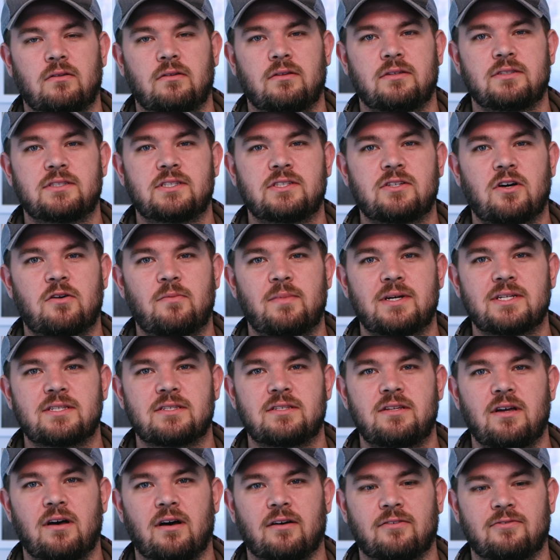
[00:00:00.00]
This is all my
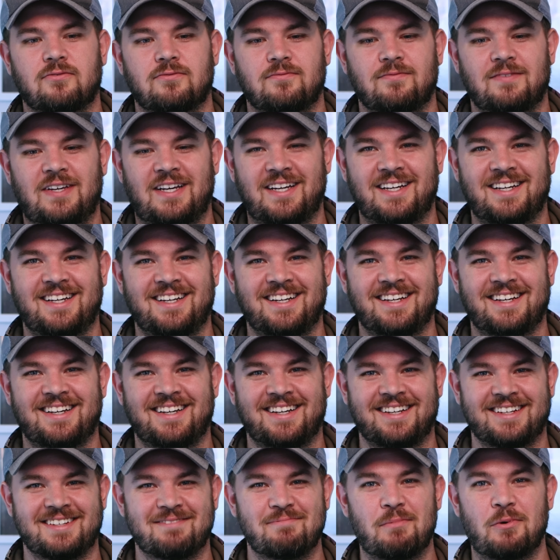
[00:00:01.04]
stuff,
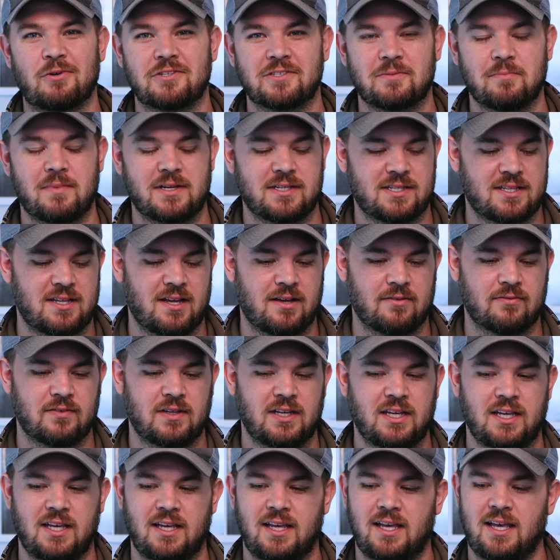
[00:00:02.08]
most of my stuff.
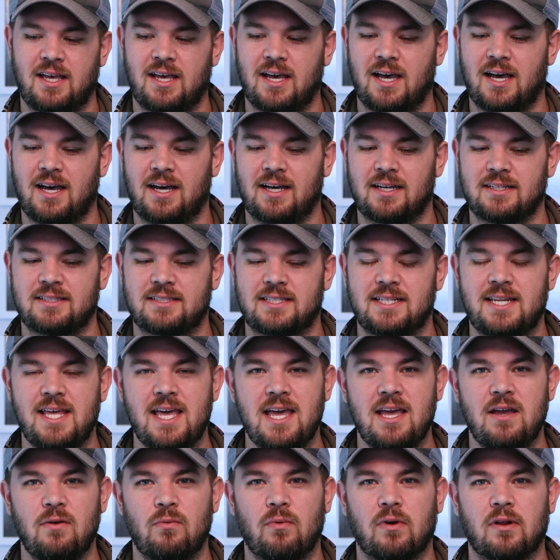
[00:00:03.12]

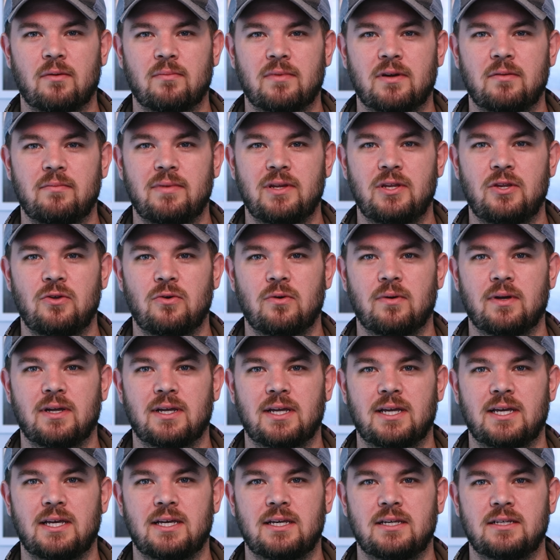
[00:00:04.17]
Today, what I'm gonna be
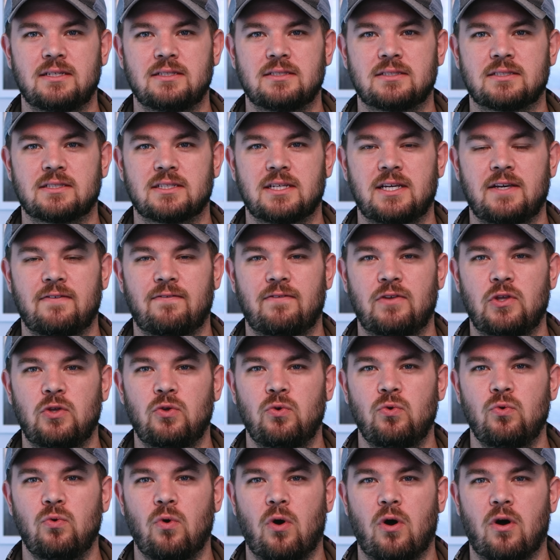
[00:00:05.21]
doing is, if
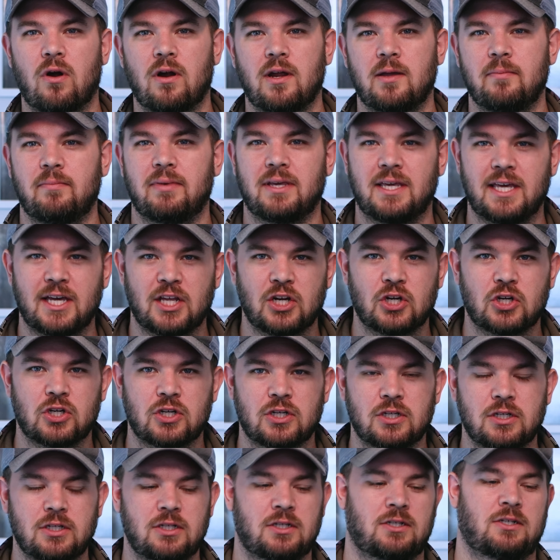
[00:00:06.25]
you are a
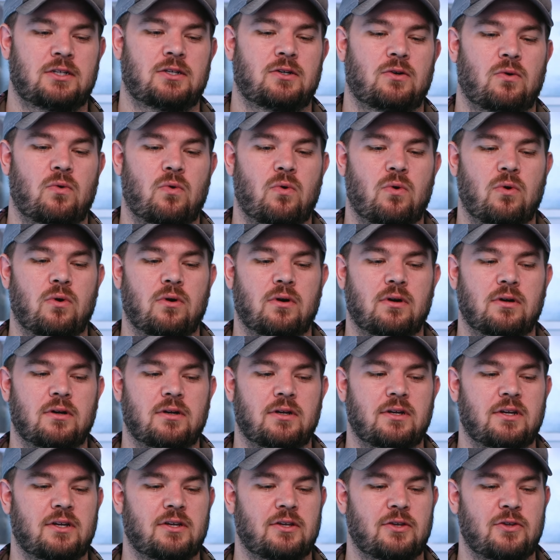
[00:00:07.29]
beginner
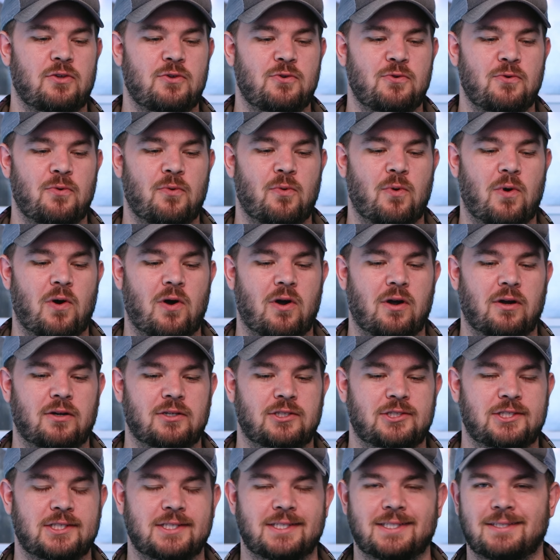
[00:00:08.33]
or you are
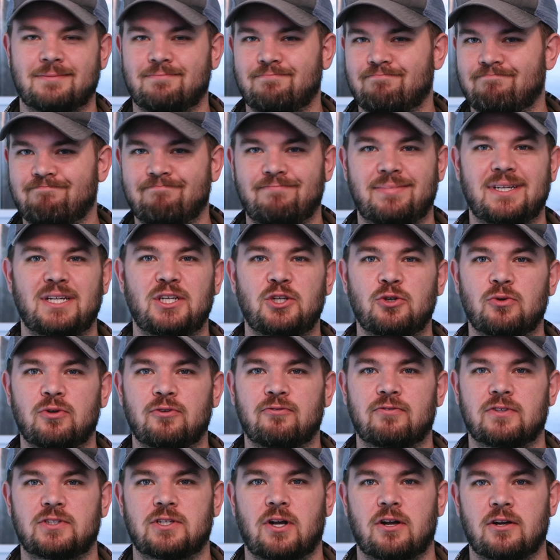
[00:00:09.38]
just been doing
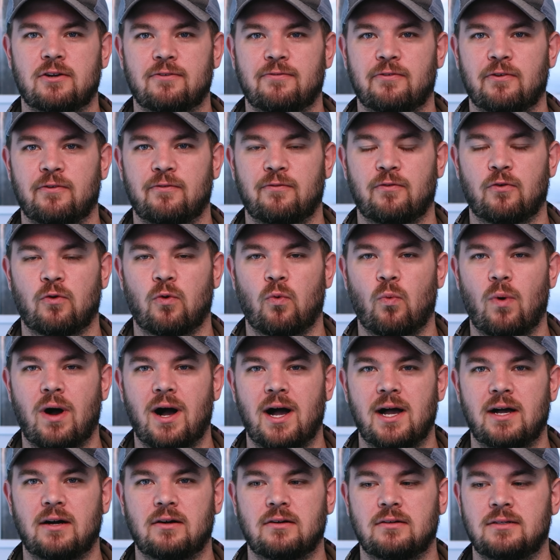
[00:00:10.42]
photography for a
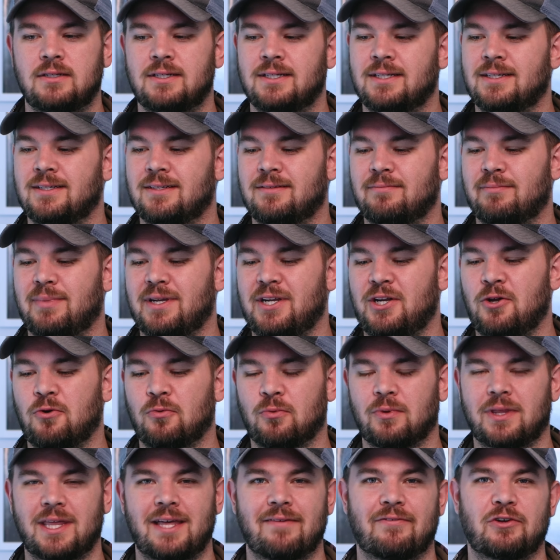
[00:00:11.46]
while, but you don't
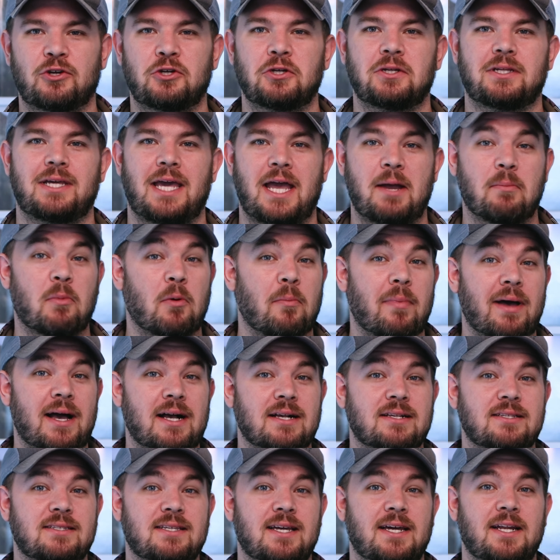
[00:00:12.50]
really have a good camera
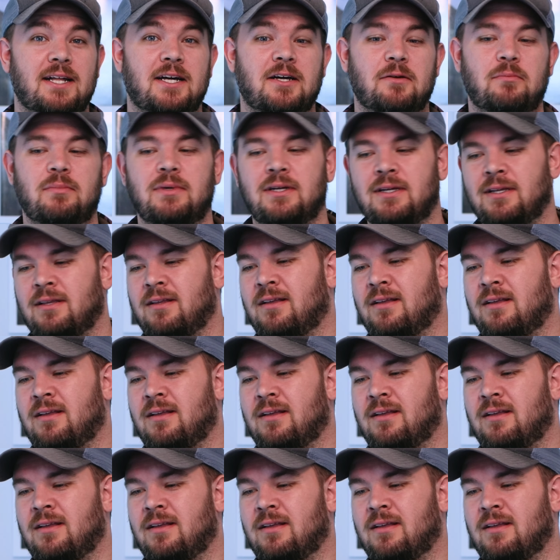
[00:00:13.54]
bag set up,